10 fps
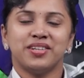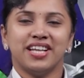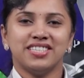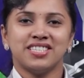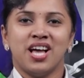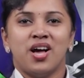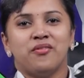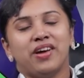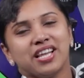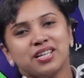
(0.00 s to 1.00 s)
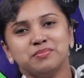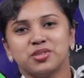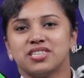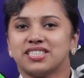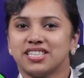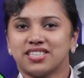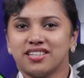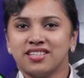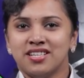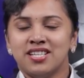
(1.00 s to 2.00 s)
students, welcome to the
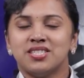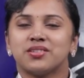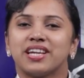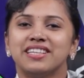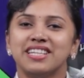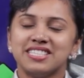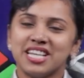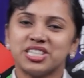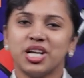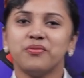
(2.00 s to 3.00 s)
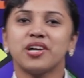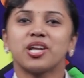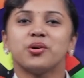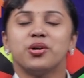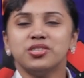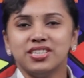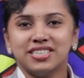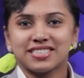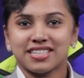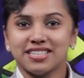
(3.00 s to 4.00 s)
session. So in this session, we are going to
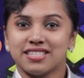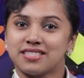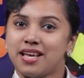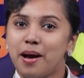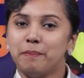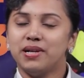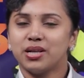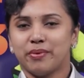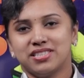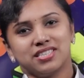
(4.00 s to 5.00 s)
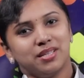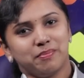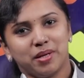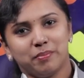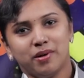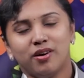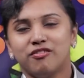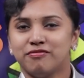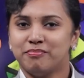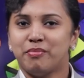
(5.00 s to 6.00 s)
discuss a sample question paper
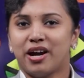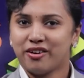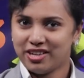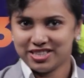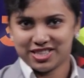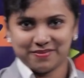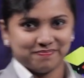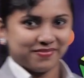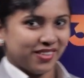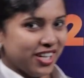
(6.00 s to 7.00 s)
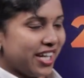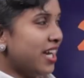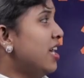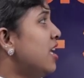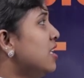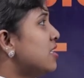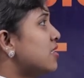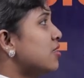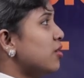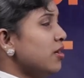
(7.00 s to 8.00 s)
of biology. Okay,
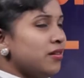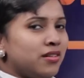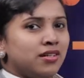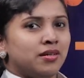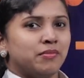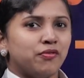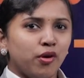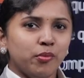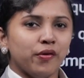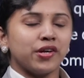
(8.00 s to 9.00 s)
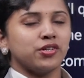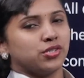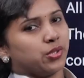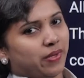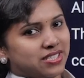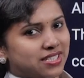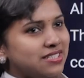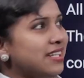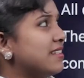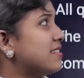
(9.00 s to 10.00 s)
so before moving on to the
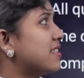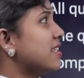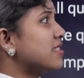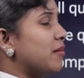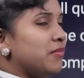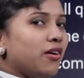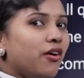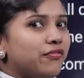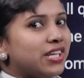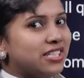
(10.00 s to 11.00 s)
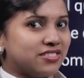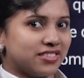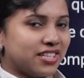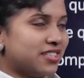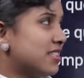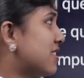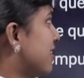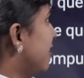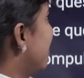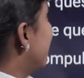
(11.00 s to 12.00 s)
questions, let us see some of the
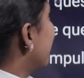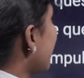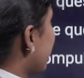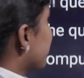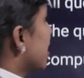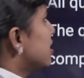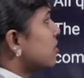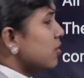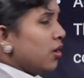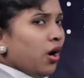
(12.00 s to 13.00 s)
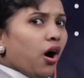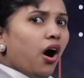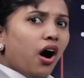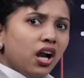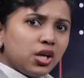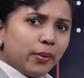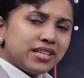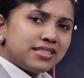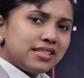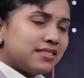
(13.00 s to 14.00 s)
instructions. Okay, so all
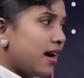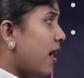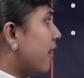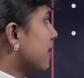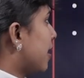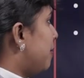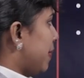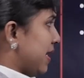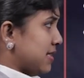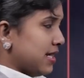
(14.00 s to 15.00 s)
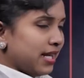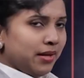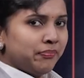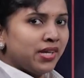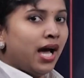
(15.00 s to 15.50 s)
questions are compulsory